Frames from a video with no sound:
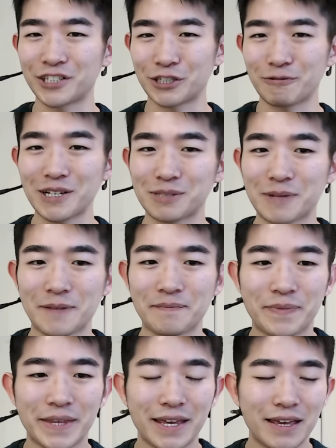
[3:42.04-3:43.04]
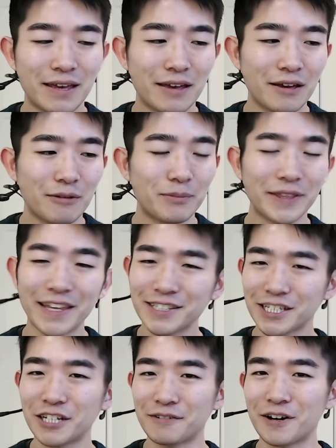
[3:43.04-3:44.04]
your resume. But that's
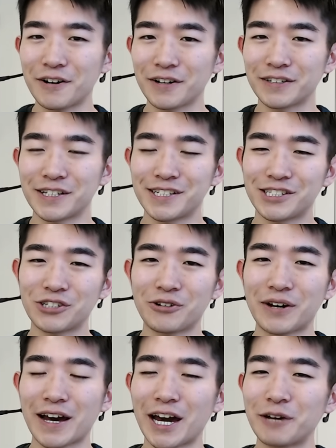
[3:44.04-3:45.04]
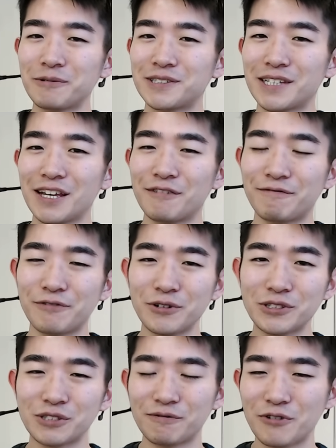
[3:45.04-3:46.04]
kind of hard, so I would say
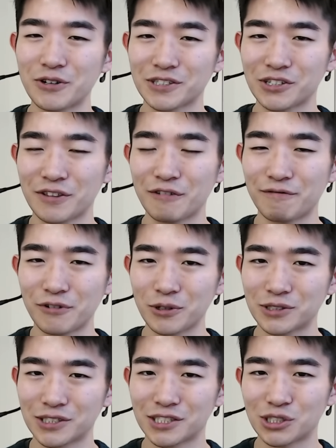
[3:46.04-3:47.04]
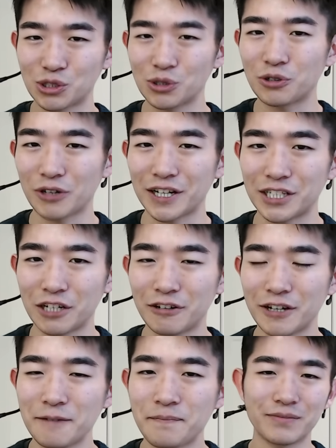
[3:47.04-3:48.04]
first focus on the first two
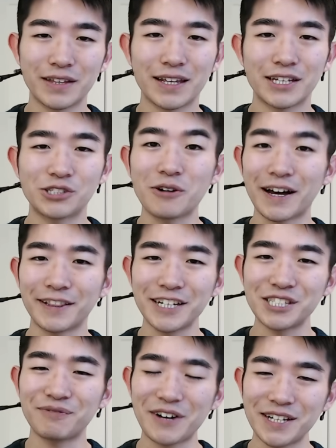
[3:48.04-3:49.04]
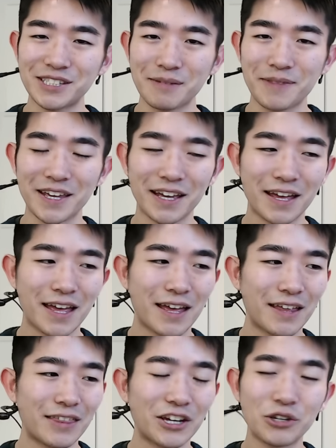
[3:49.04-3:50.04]
criteria. So at least find something
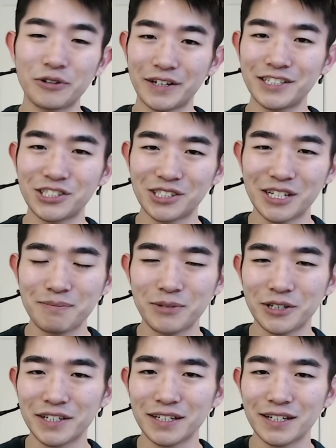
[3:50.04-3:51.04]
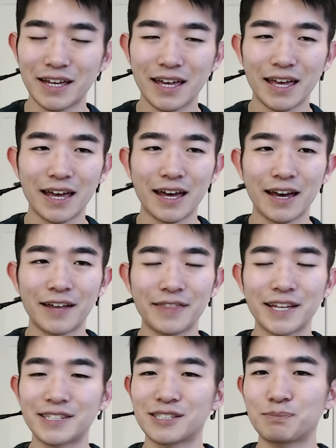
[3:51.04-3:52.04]
that you're interested in building and
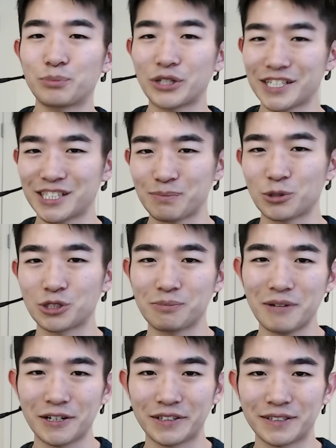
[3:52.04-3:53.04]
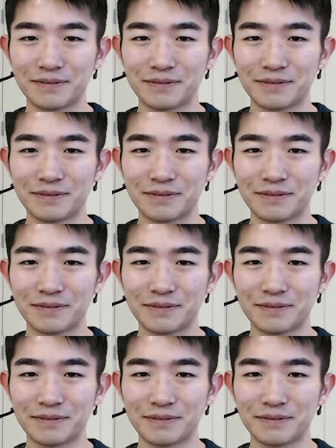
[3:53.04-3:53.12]
that's pretty simple to build.